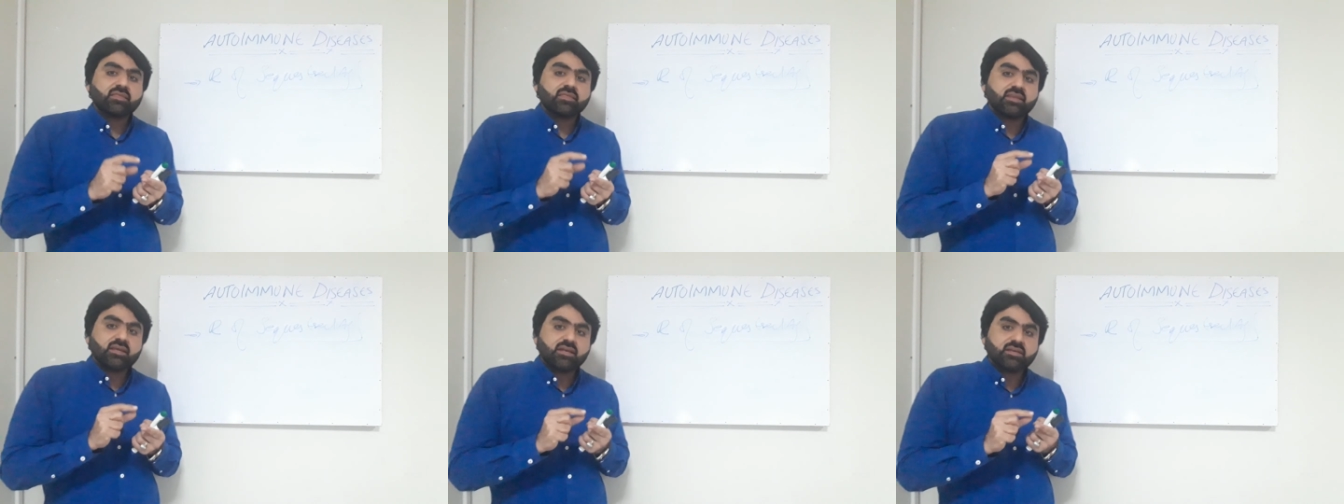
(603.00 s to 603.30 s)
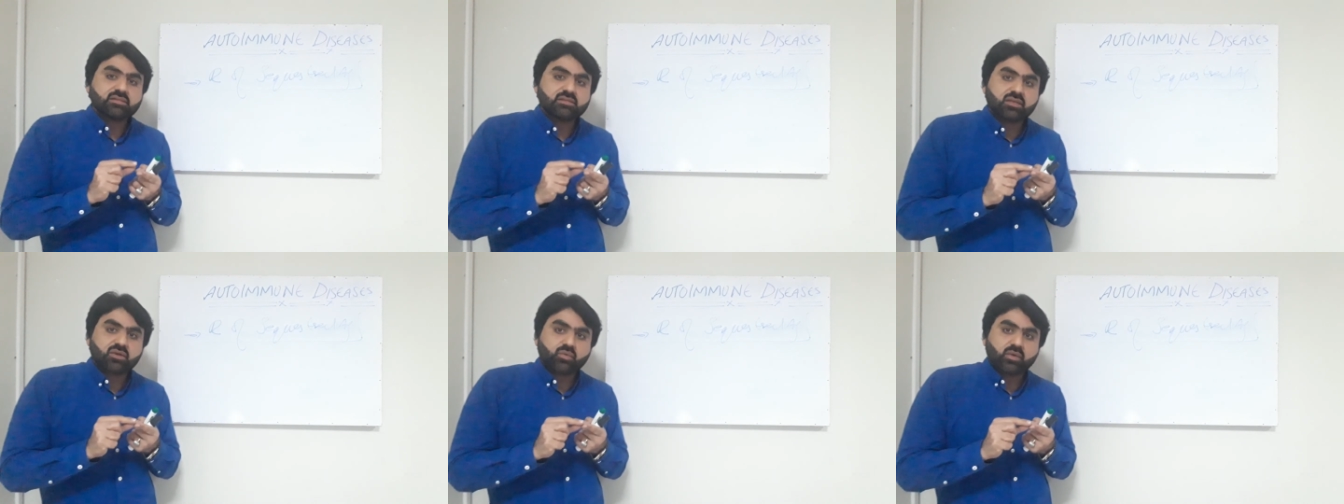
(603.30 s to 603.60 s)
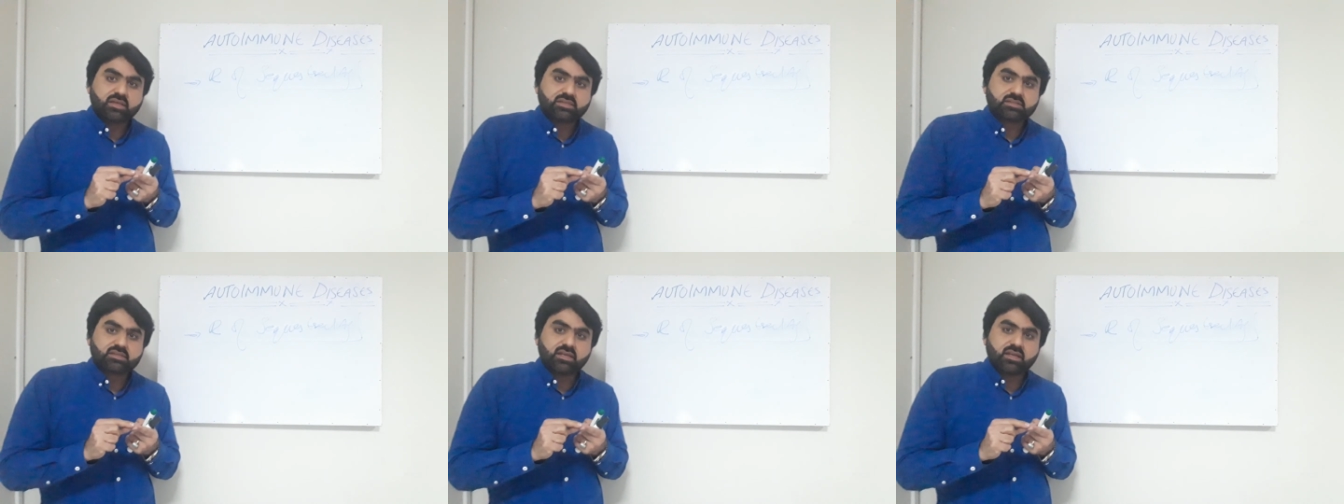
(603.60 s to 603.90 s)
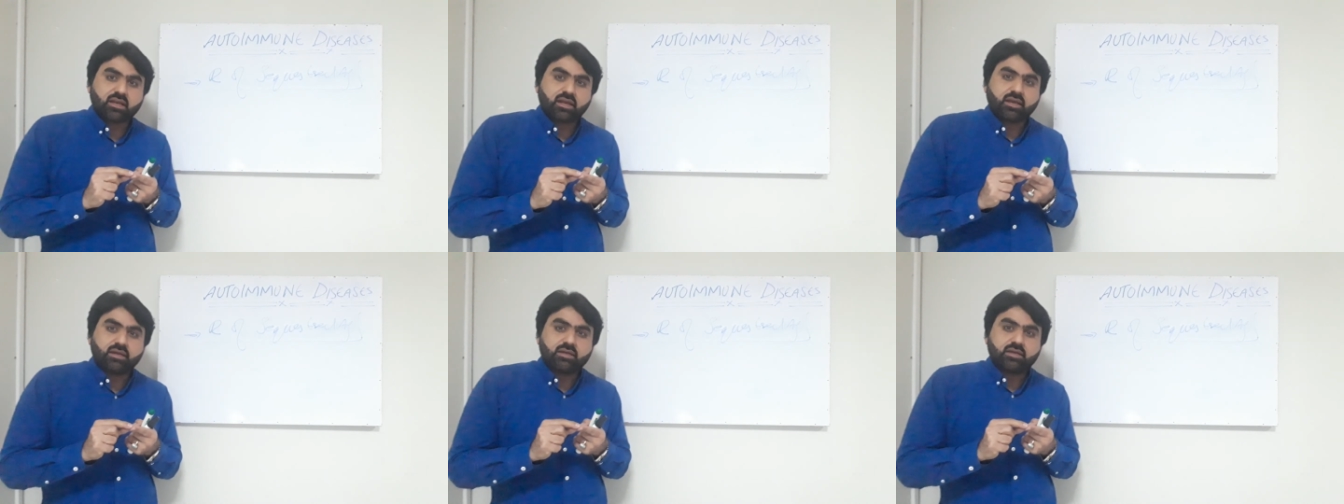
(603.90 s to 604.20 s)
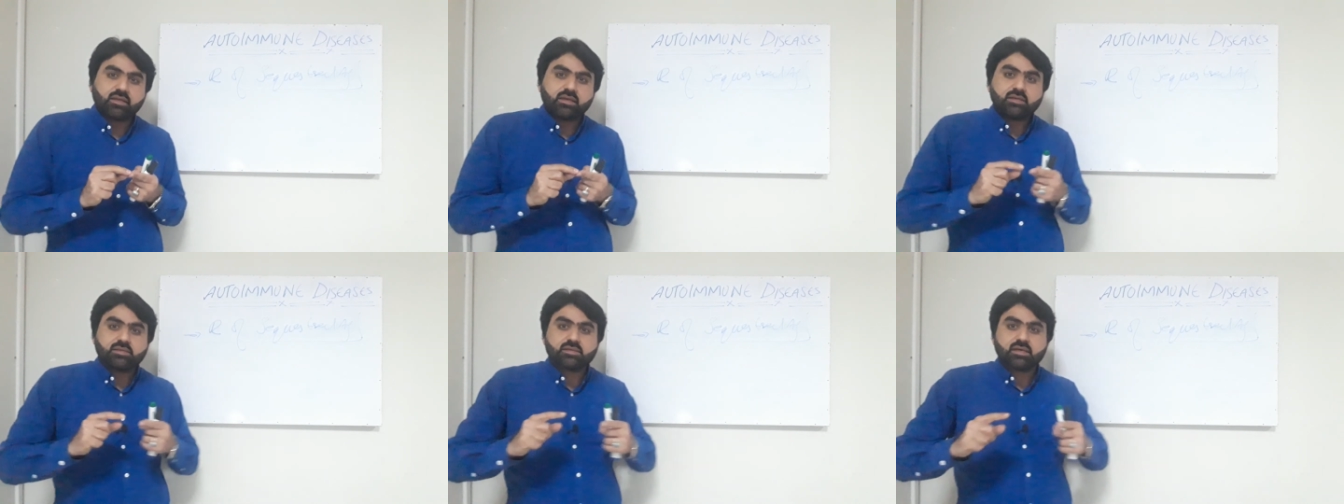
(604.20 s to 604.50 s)
these sequester
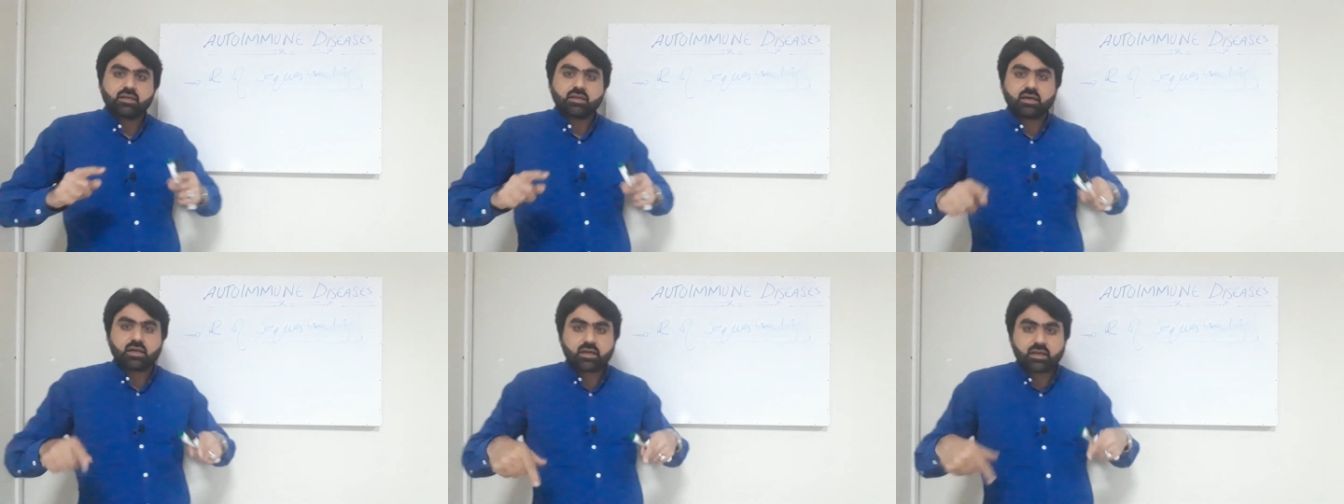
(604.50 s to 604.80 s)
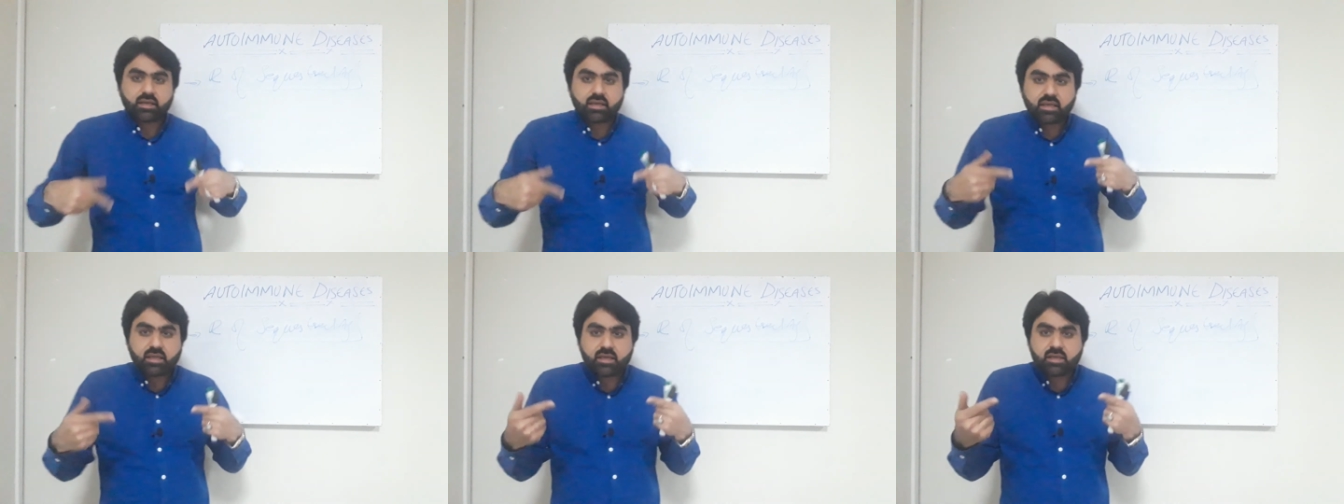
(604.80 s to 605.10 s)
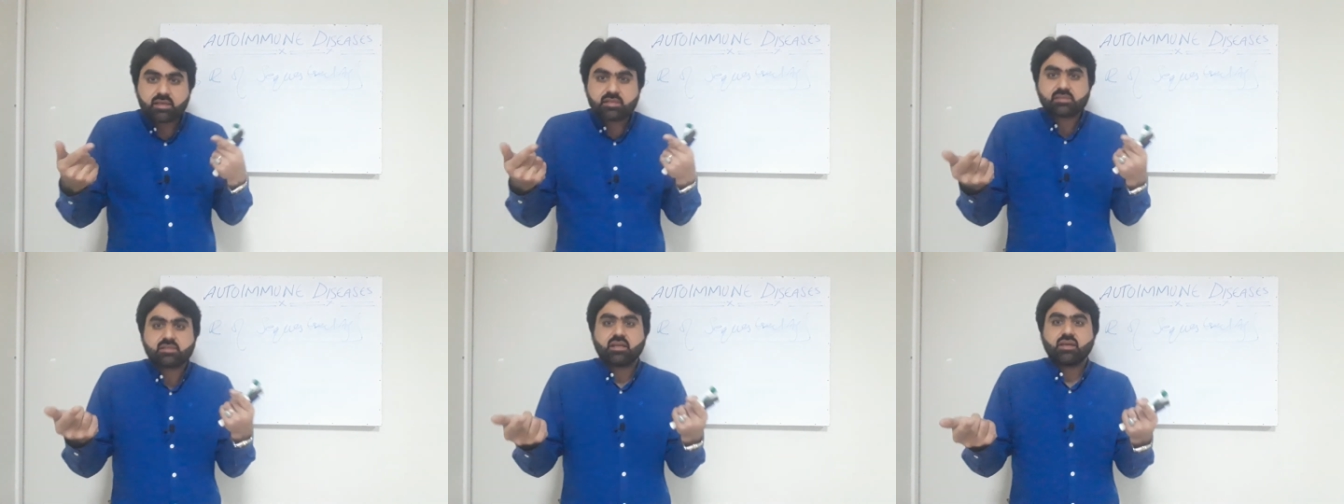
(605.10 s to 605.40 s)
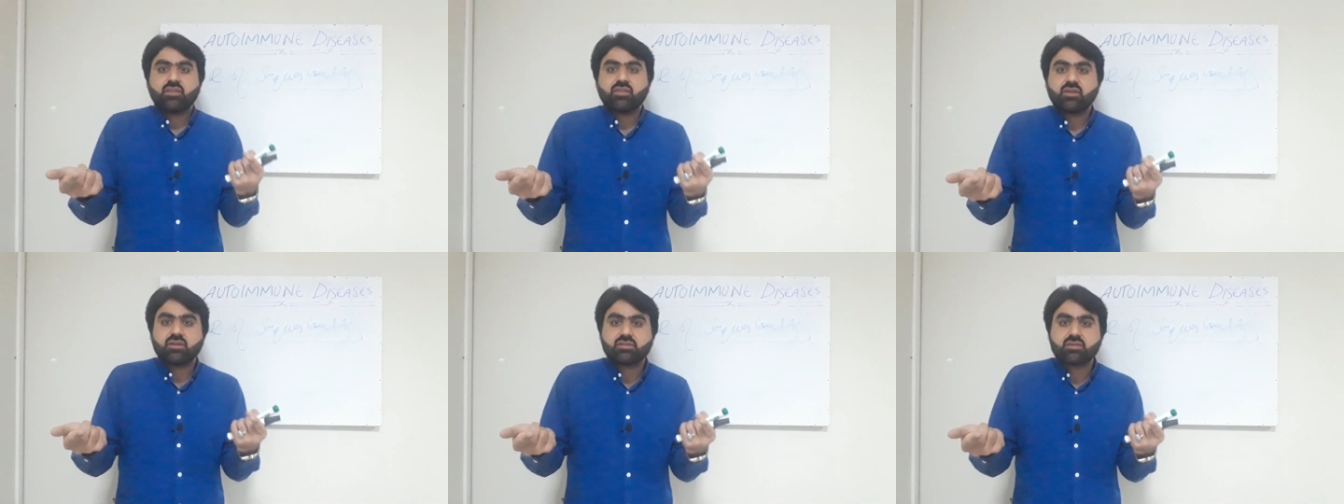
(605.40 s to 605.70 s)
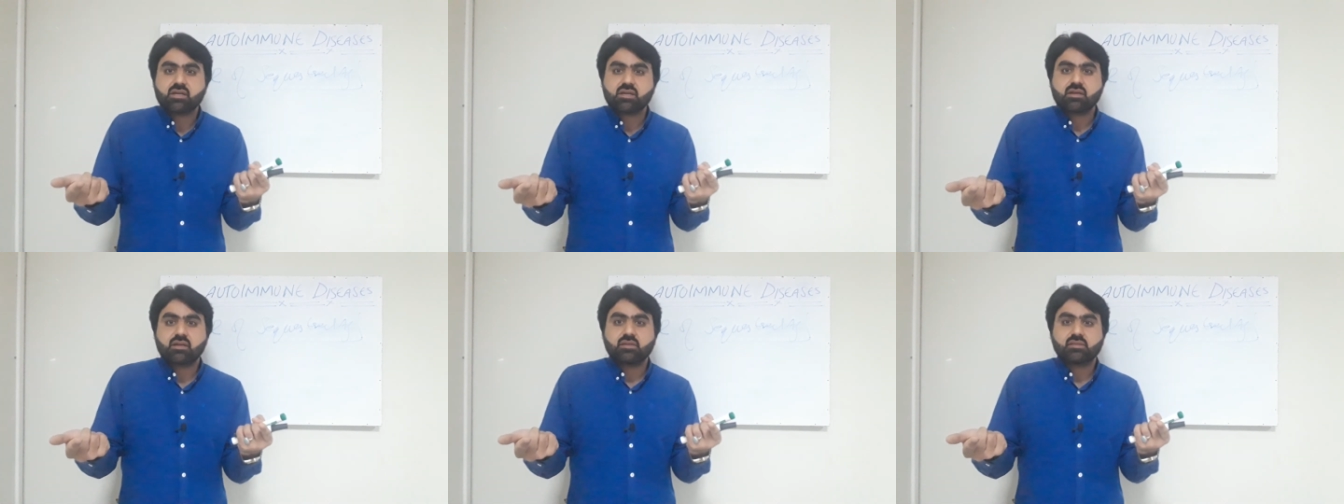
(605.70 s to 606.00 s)
antigen released in the
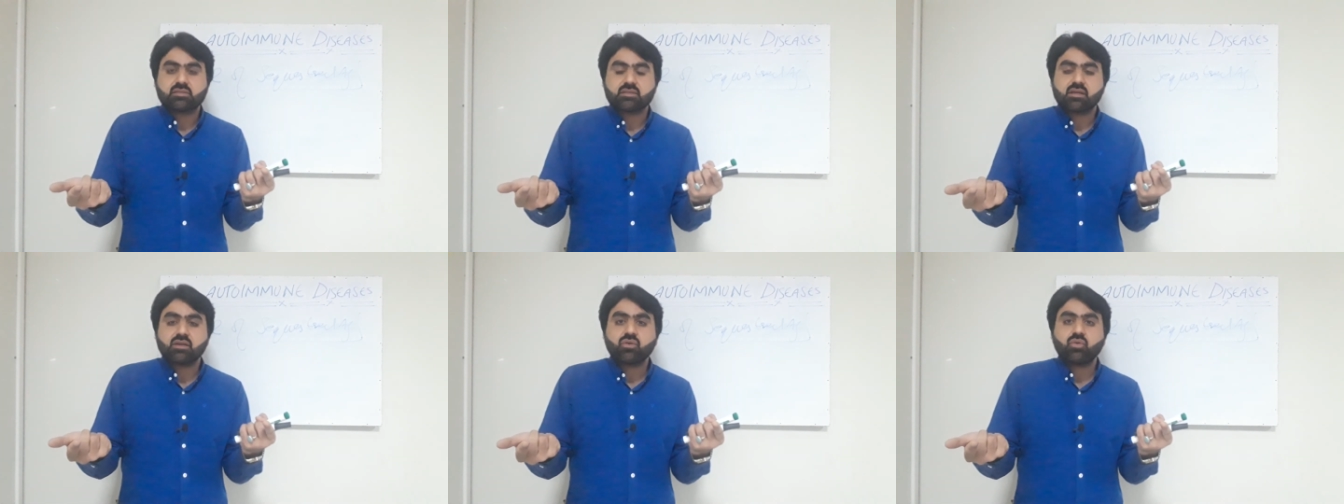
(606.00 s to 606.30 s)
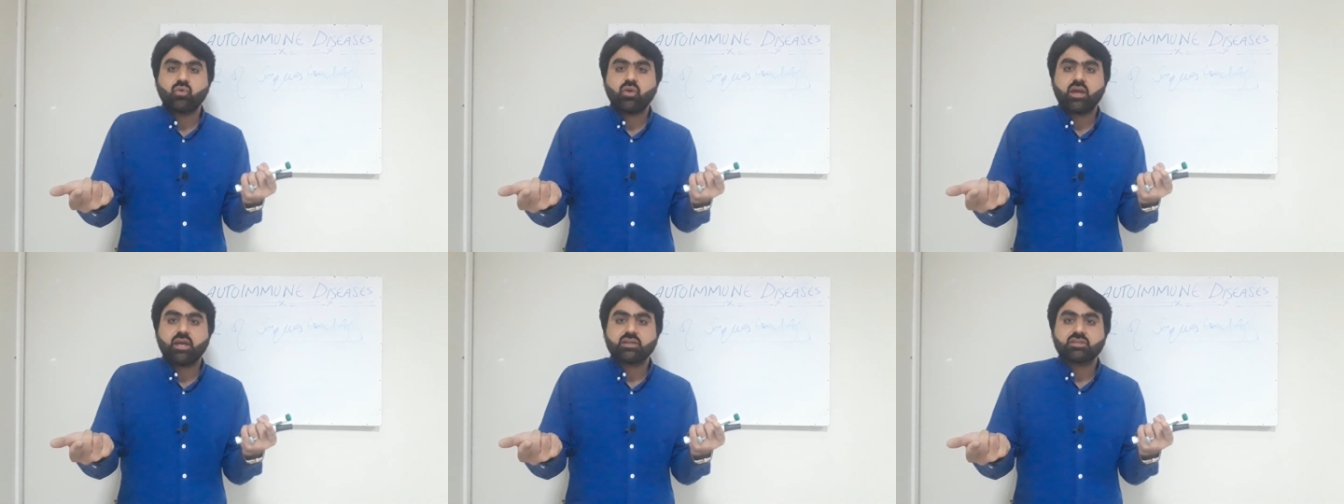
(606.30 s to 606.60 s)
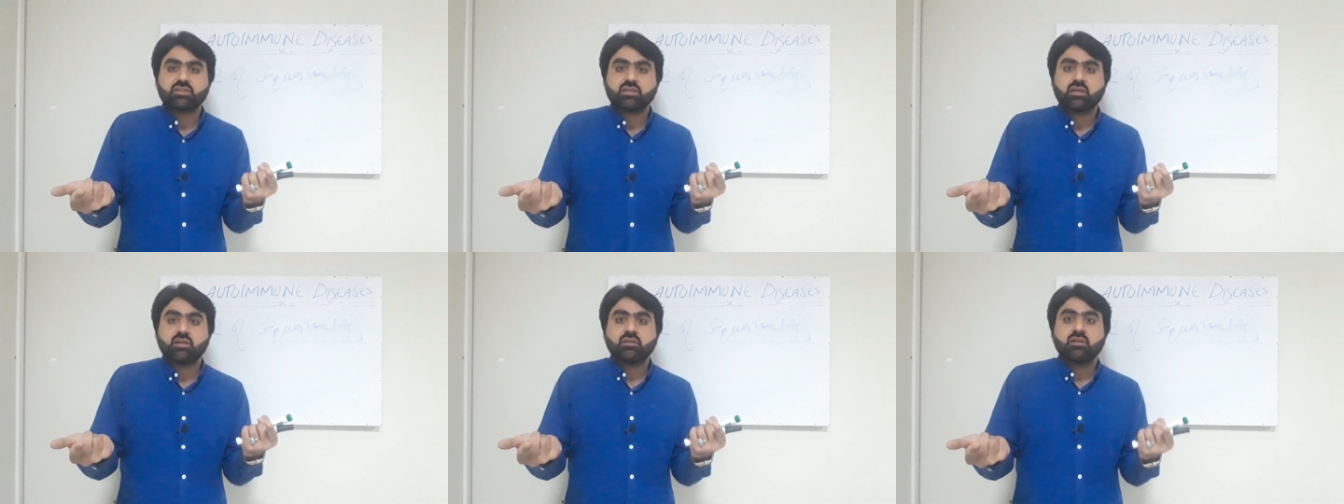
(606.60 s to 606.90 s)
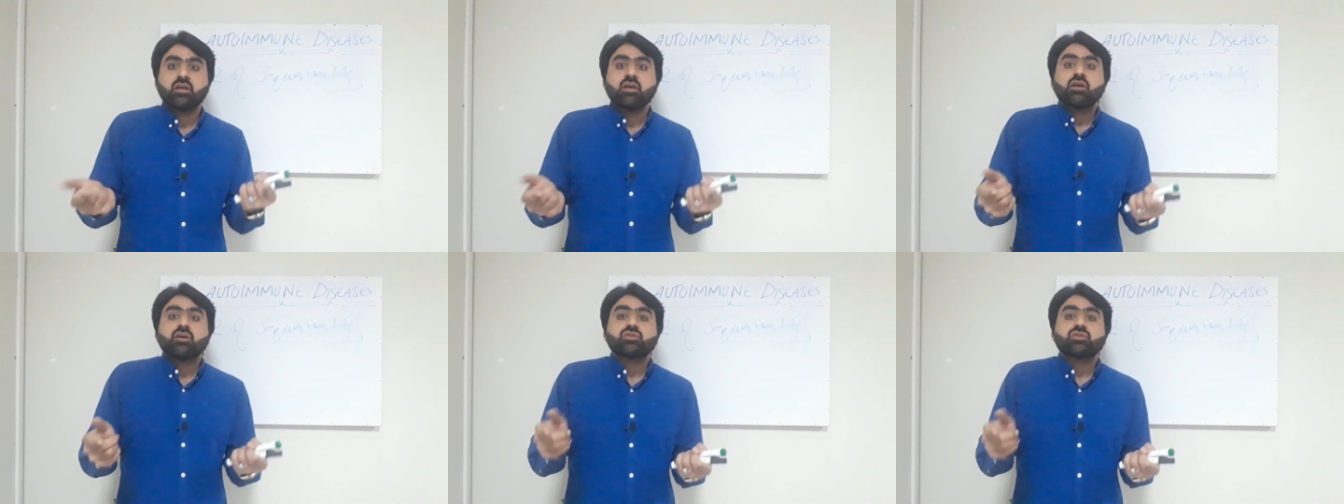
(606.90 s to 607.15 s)
general circulation,